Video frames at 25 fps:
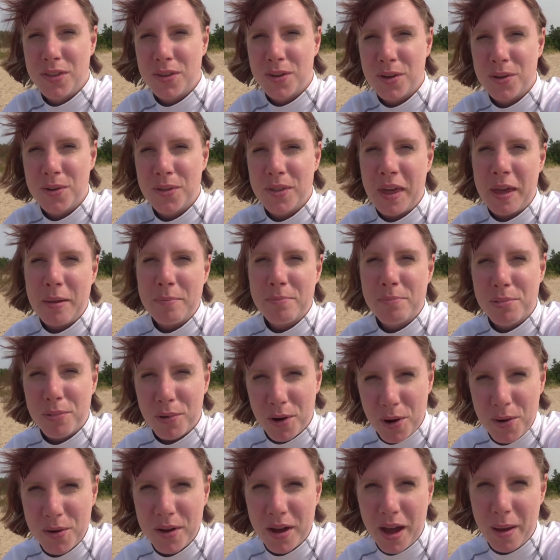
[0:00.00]
through, they
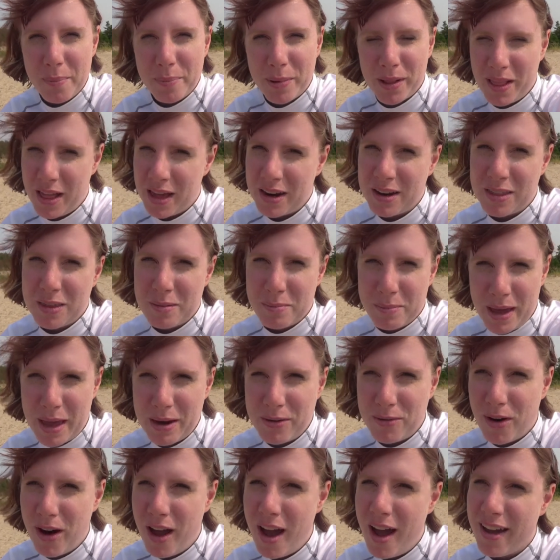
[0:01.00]
broke up a lot of the
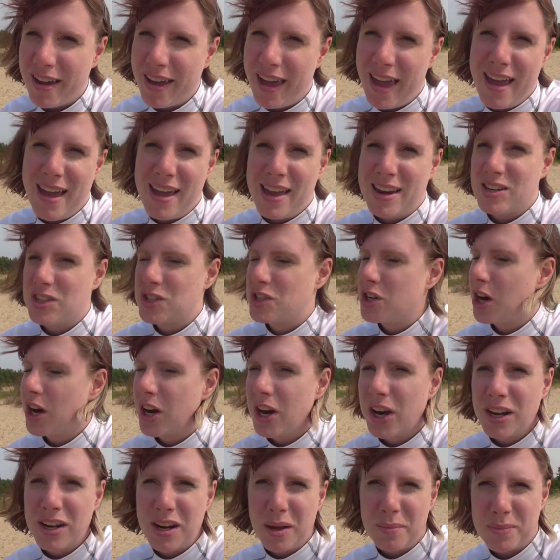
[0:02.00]
bedrock and
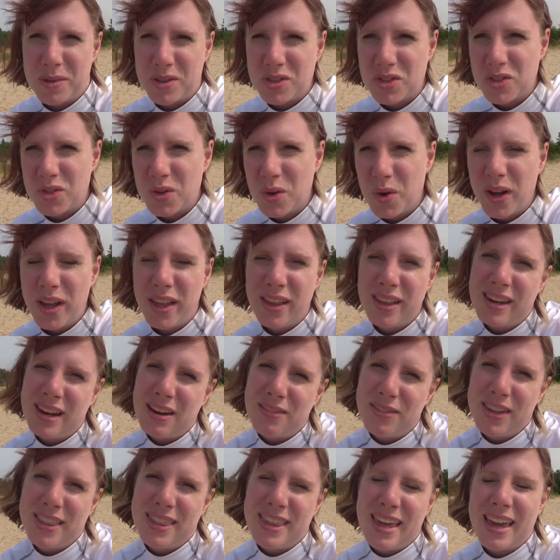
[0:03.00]
turned up the soil and
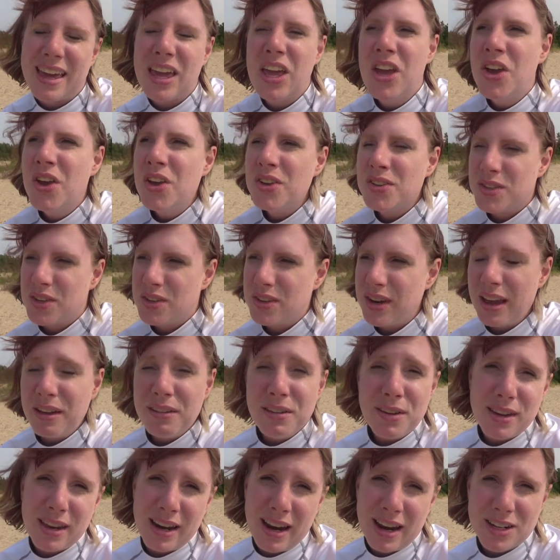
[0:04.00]
everything. So now
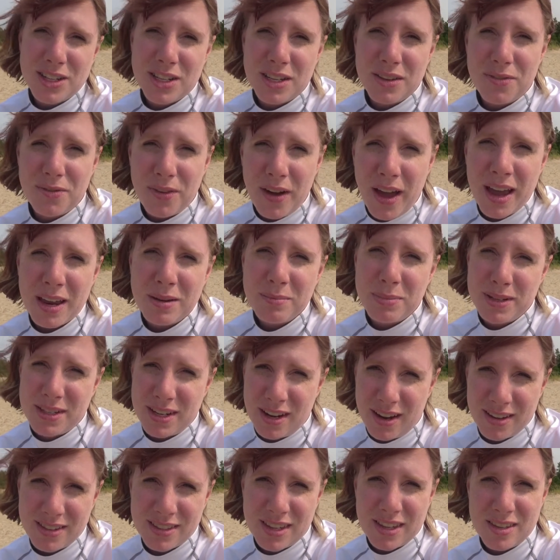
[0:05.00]
you can actually find
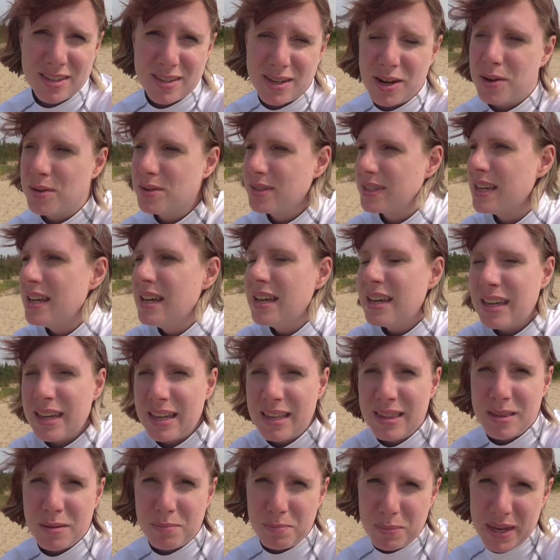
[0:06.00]
Petoskey stones
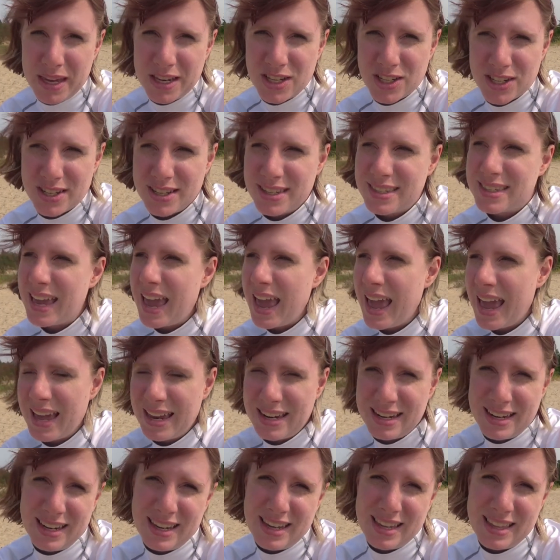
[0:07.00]
in the beaches
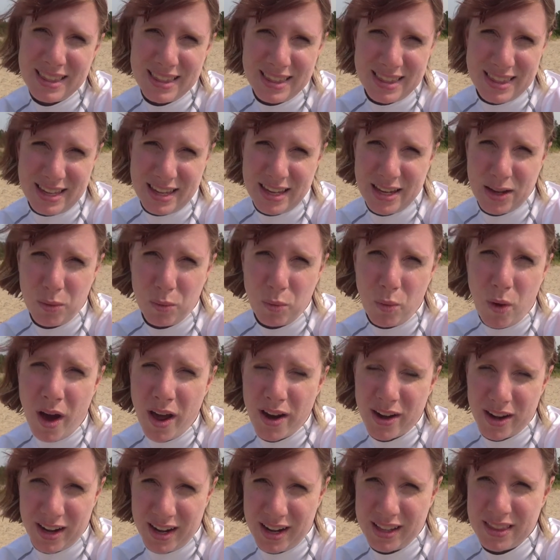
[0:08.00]
and in the
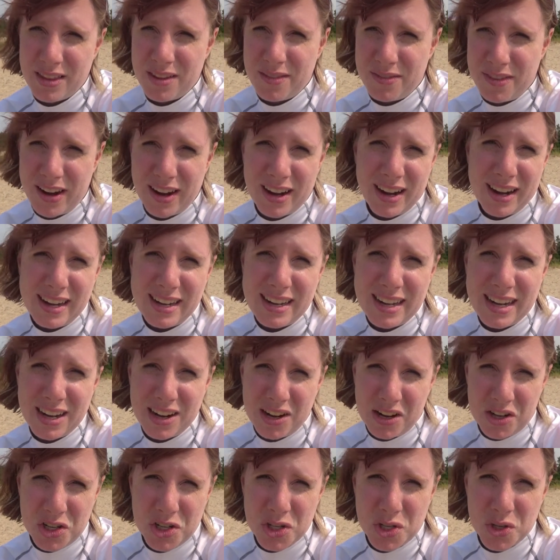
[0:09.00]
water in the very
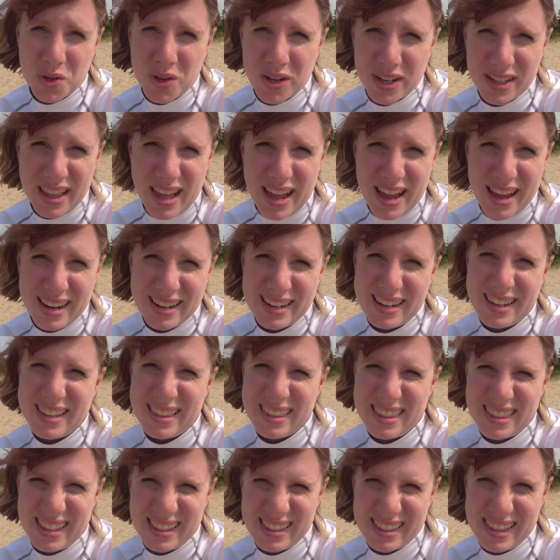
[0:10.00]
near shoreline
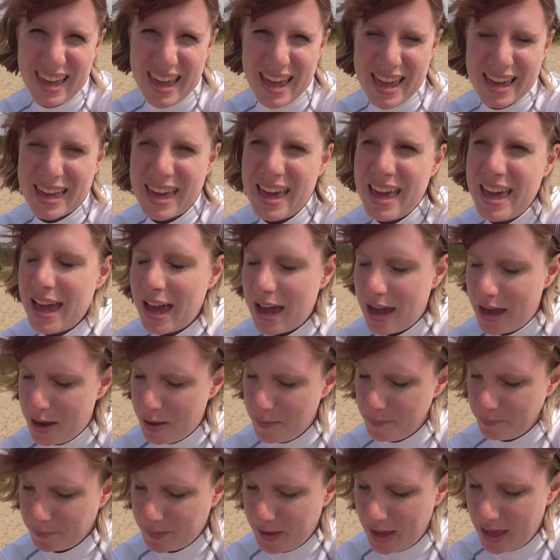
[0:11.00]
in the lake.
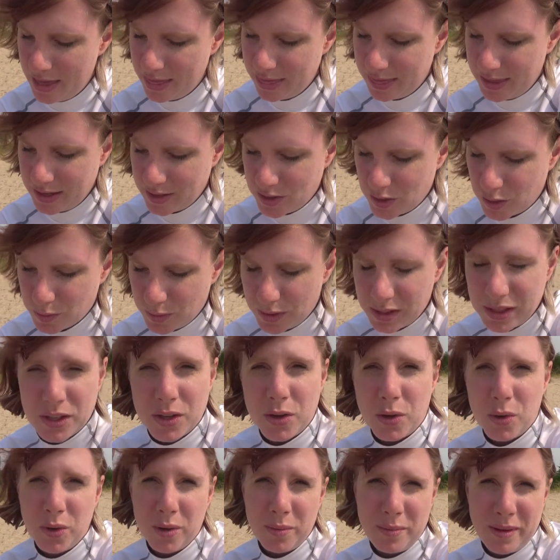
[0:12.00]
Um, and these are really
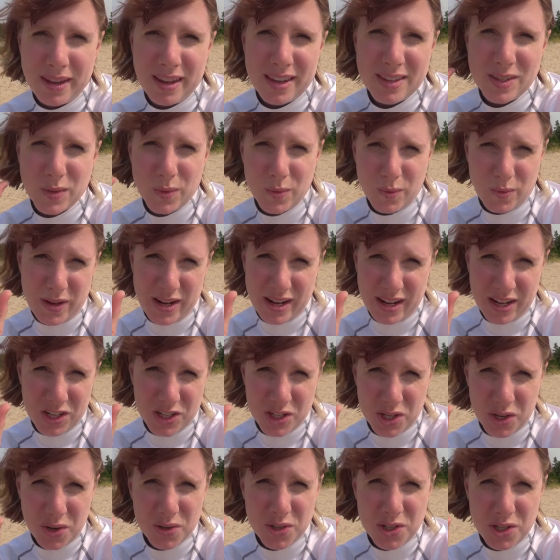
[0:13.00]
cool because when I
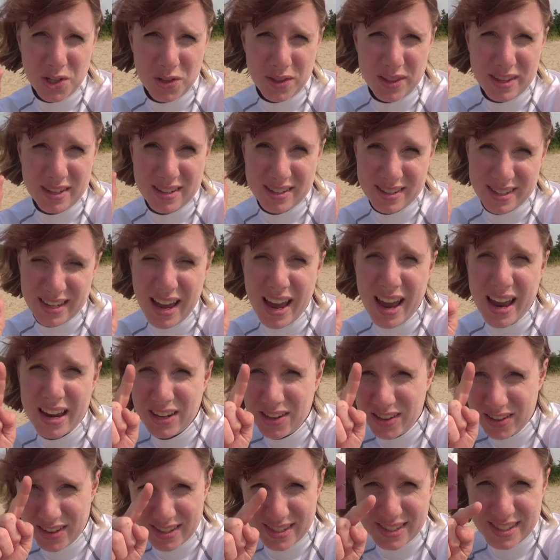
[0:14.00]
showed you the design,
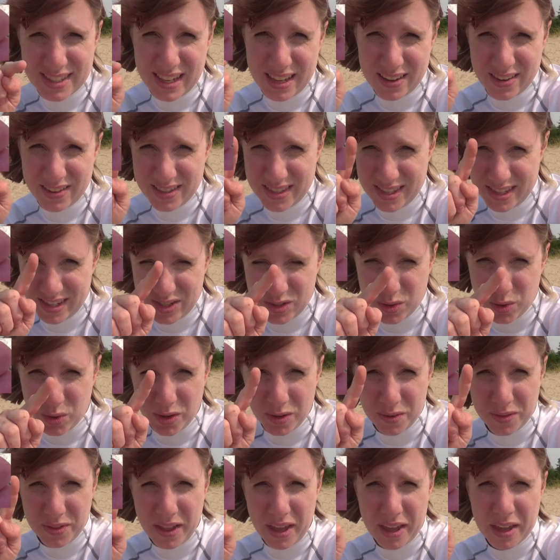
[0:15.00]
you could see the sort
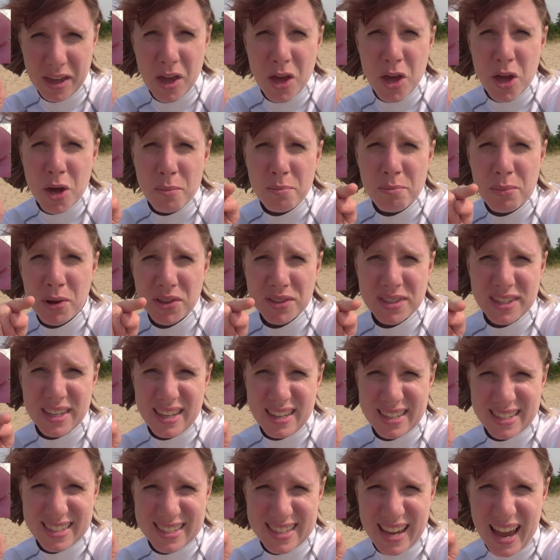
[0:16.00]
of like
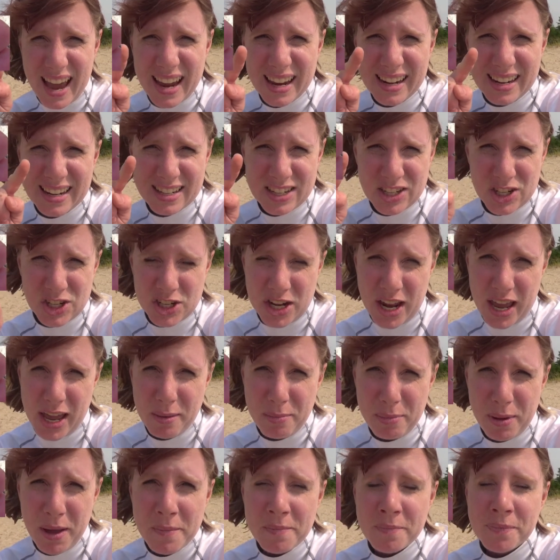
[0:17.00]
multi-sided
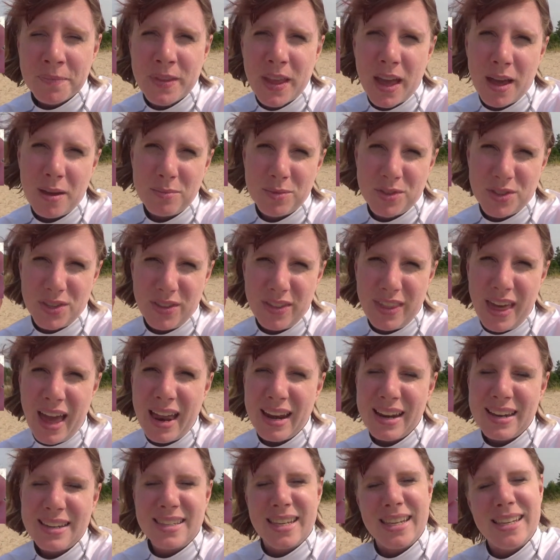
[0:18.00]
shape. Um, so
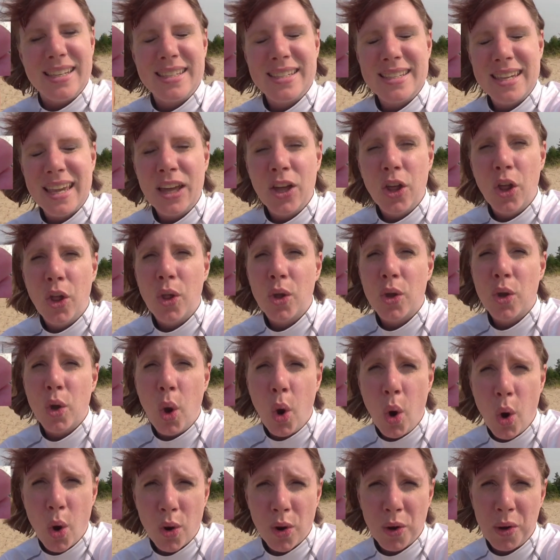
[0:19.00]
that is a single
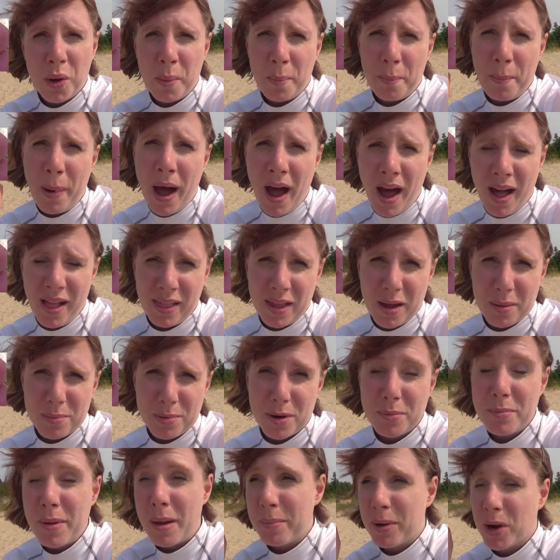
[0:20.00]
coral polyp.
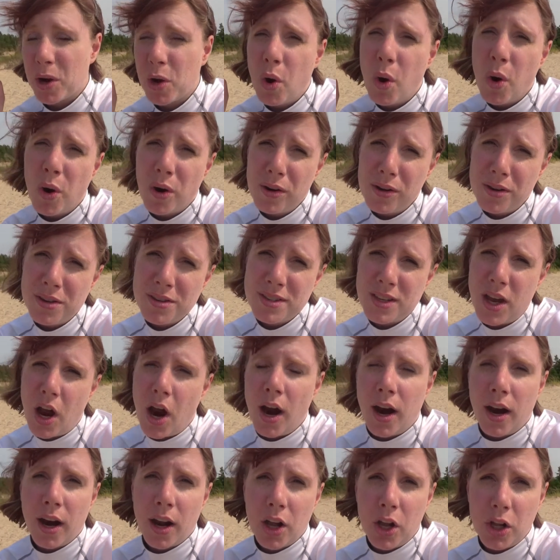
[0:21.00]
Remember, corals
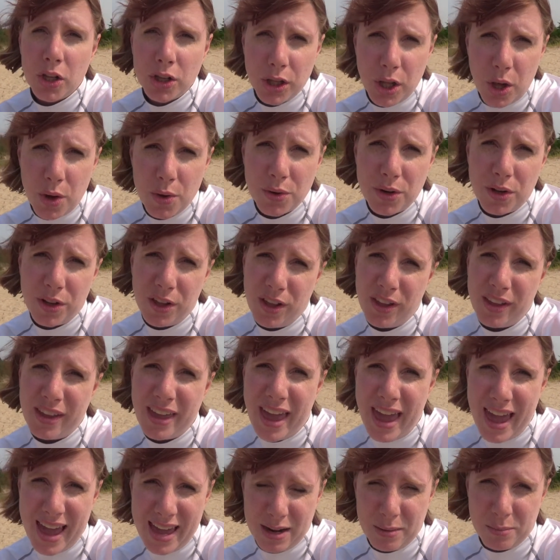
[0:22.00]
are clonal
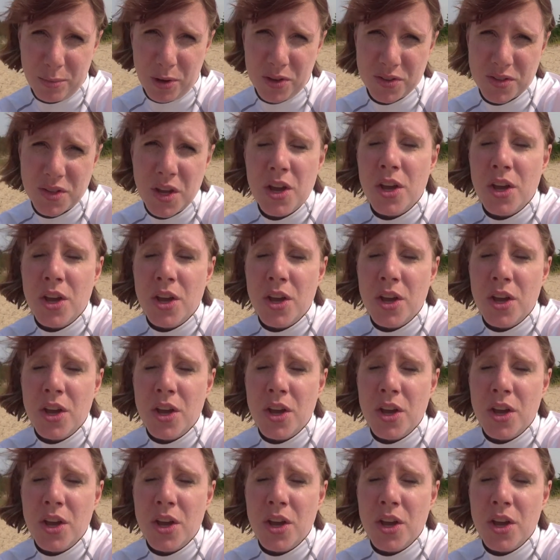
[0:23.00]
animals,